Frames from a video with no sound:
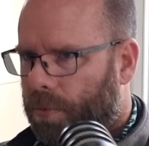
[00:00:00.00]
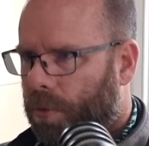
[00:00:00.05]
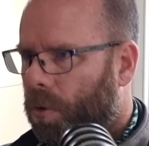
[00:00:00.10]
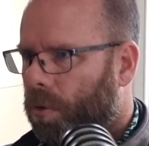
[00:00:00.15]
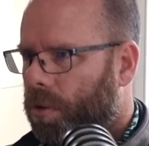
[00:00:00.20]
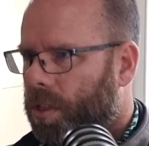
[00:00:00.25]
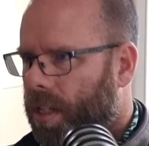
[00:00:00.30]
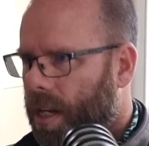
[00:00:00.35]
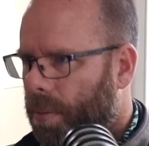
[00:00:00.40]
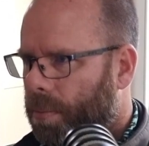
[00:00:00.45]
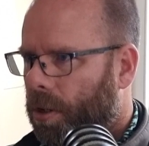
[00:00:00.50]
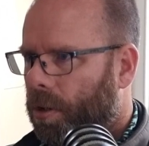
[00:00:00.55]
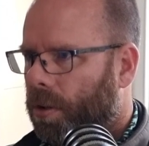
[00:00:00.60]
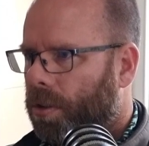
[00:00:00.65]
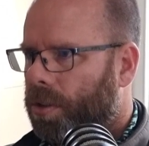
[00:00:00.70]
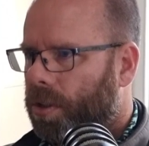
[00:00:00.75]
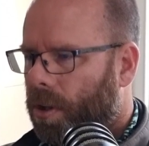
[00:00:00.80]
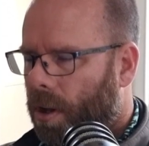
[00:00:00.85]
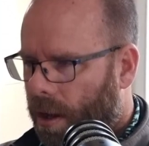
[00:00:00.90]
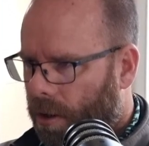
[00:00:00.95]
stepping on
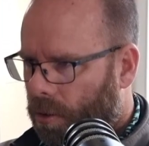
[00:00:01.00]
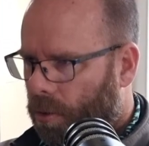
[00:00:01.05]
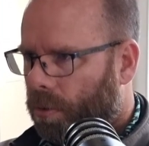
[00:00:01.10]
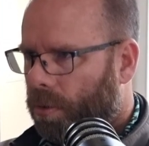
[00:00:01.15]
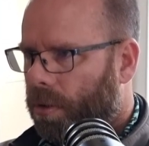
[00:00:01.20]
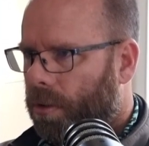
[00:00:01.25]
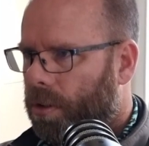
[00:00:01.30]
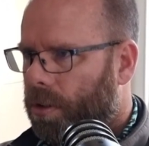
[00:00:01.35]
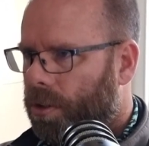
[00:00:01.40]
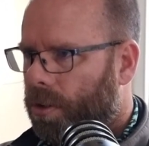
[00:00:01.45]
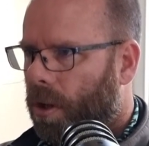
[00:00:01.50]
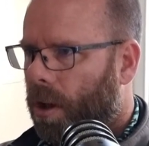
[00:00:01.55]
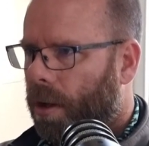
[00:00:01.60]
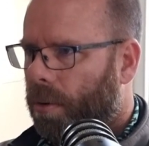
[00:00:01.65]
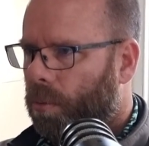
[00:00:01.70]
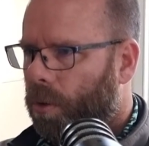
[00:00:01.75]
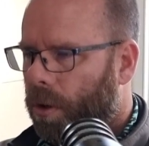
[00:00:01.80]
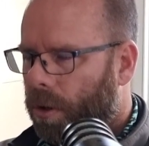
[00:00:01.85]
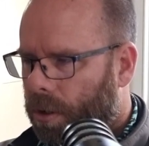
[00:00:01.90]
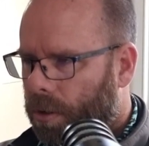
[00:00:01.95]
site, all the design
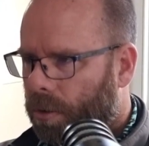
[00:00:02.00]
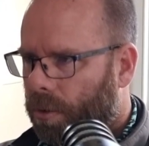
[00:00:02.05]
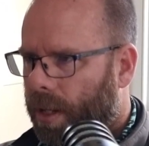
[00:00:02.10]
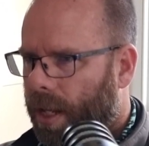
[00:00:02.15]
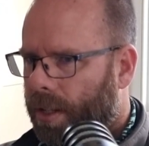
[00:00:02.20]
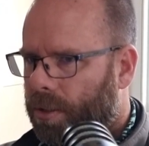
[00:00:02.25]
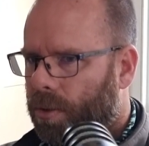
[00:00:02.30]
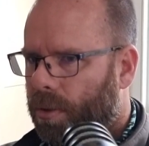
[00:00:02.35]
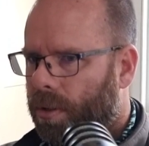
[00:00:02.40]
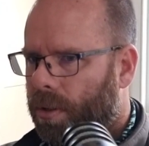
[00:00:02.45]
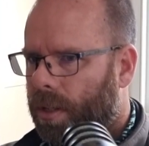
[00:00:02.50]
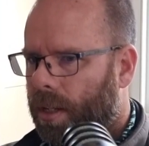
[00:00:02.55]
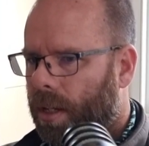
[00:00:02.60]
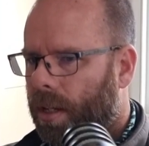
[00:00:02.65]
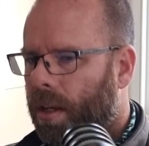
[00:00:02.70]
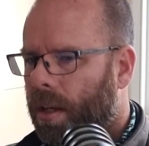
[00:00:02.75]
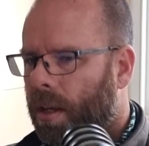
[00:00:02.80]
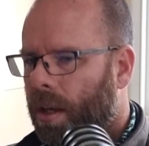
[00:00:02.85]
work and all that sort of thing,